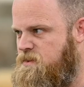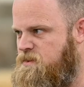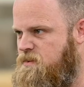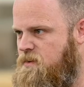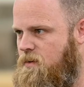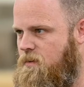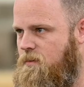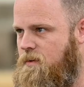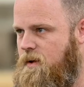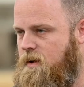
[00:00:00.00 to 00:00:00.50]
and
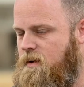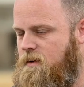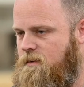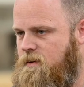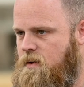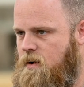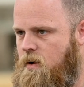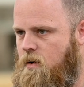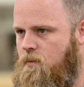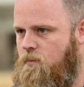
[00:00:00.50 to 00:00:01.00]
so,
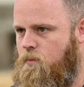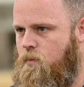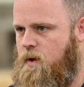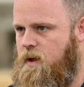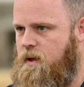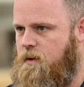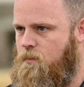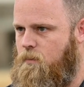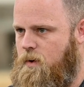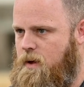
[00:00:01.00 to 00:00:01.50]
you know, we,
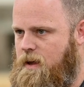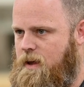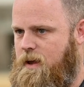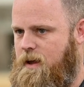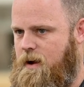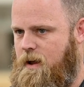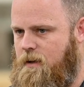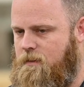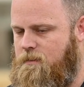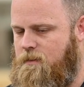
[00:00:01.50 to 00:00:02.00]
get, we can
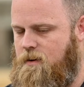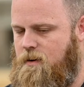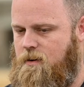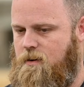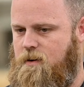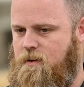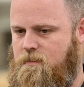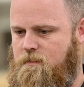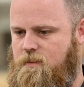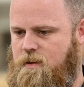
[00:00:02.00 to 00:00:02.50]
get out
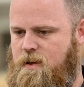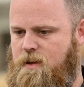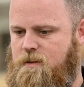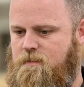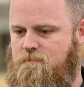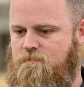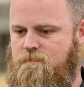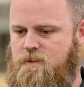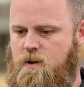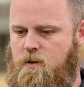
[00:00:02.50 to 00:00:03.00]
there and,
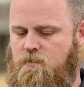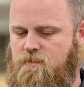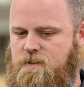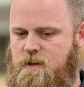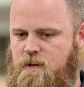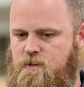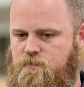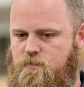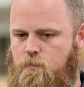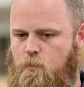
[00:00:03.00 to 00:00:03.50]
and, you know,
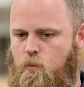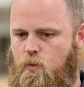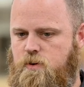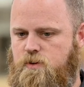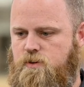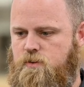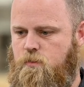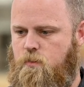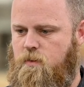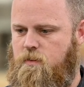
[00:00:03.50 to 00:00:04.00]
test for
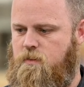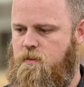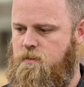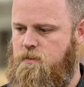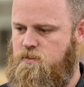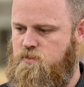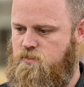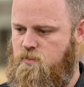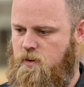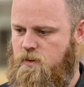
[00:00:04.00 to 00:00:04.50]
moisture within
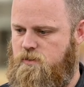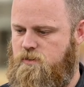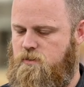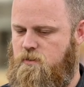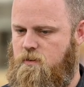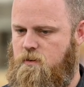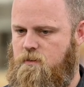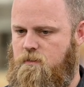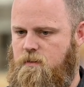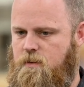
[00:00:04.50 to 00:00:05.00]
the
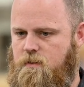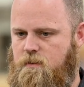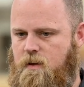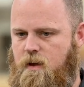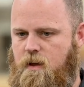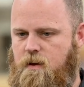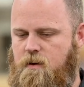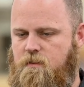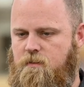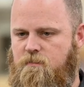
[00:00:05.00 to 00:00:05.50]
structure and, and
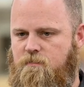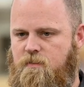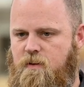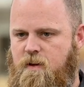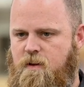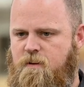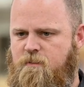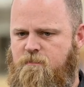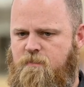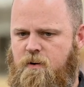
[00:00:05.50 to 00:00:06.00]
kind of
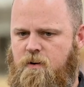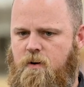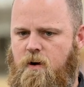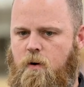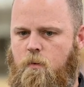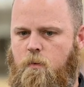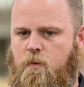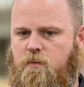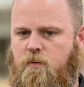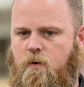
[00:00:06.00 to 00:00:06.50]
figure
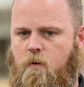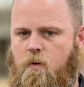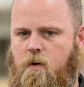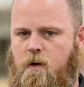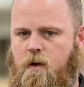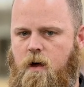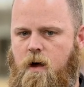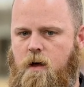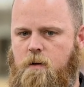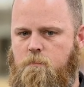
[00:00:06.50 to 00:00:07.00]
out what's
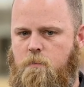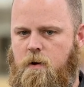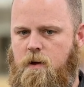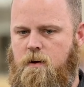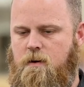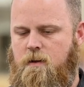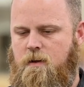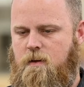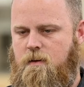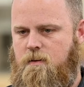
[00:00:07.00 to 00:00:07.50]
going on.
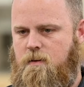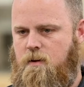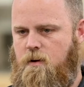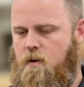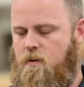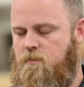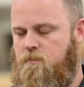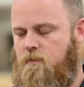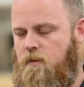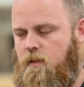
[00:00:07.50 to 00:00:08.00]
But you
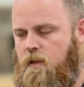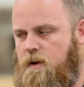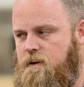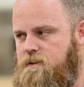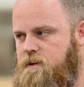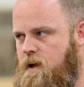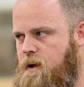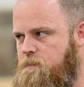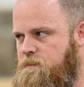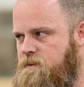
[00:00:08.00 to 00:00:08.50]
know, a lot of
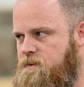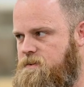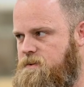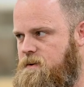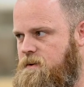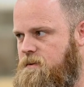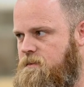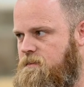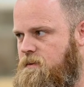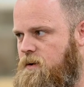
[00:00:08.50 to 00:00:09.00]
times it's
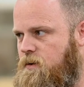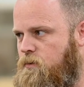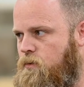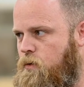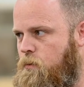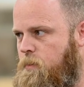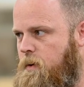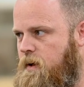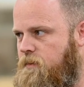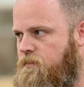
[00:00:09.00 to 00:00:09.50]
a, a
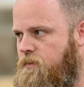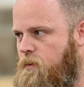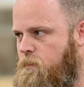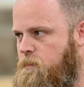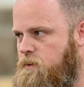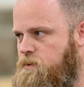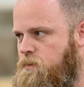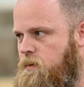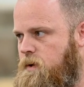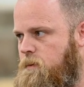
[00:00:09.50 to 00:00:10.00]
group effort
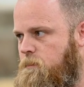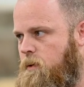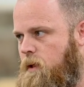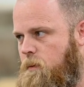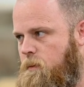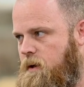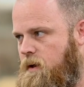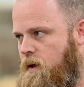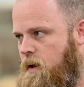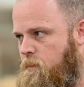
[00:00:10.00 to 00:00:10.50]
between
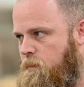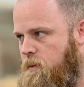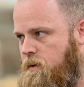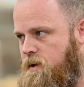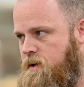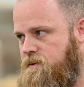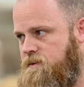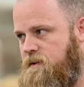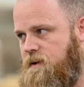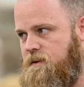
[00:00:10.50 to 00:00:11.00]
plumbing
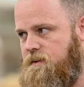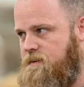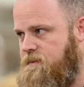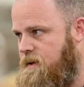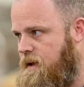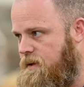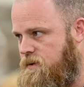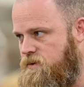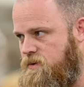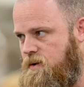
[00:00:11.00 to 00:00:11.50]
companies, leak
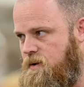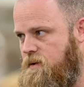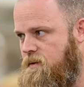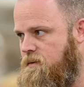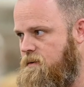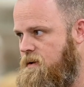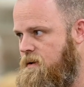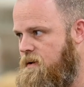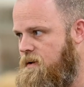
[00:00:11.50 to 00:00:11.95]
detection,